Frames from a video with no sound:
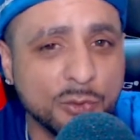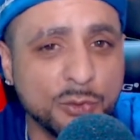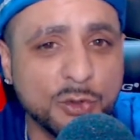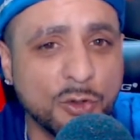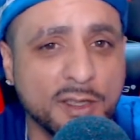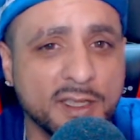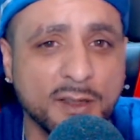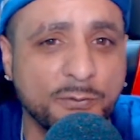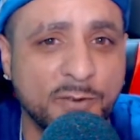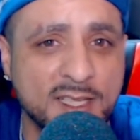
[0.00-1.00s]
New York
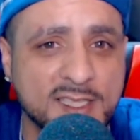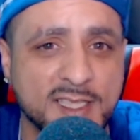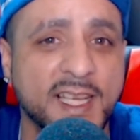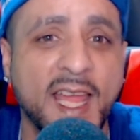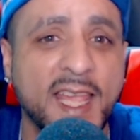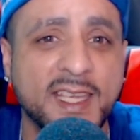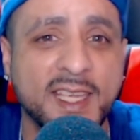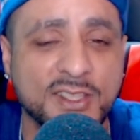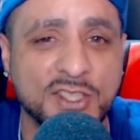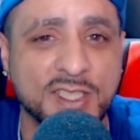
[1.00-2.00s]
in a frenzy, and I
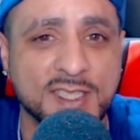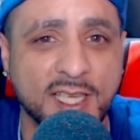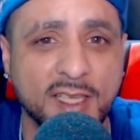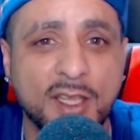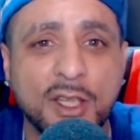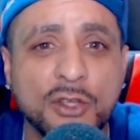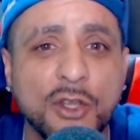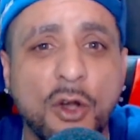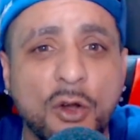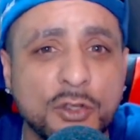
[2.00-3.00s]
can't just say,
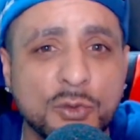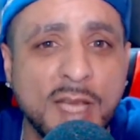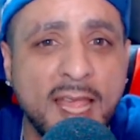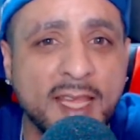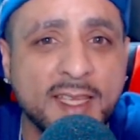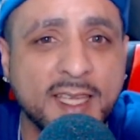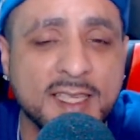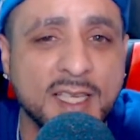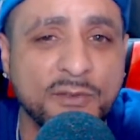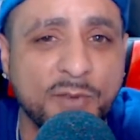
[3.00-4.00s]
yo, are you letting
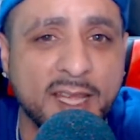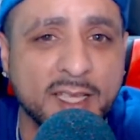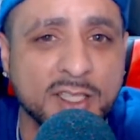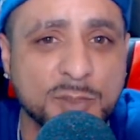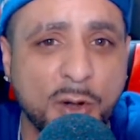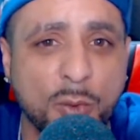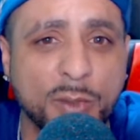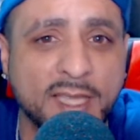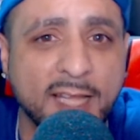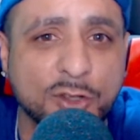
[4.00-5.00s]
Kings and Rikers, bro?
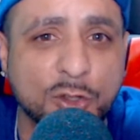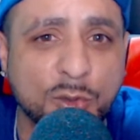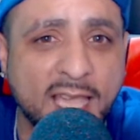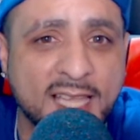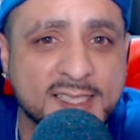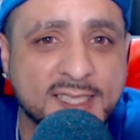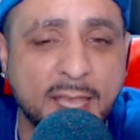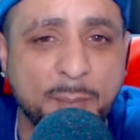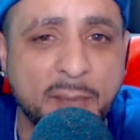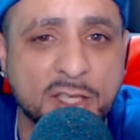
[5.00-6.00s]
When that dude gets
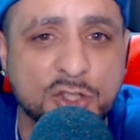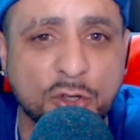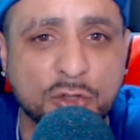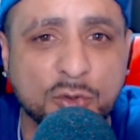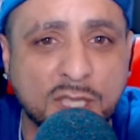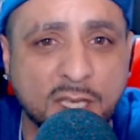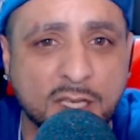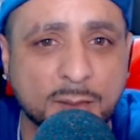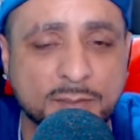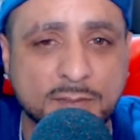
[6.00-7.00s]
there, make sure you
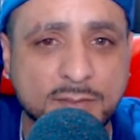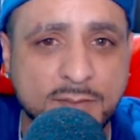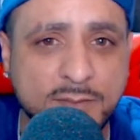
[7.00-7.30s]
kill him.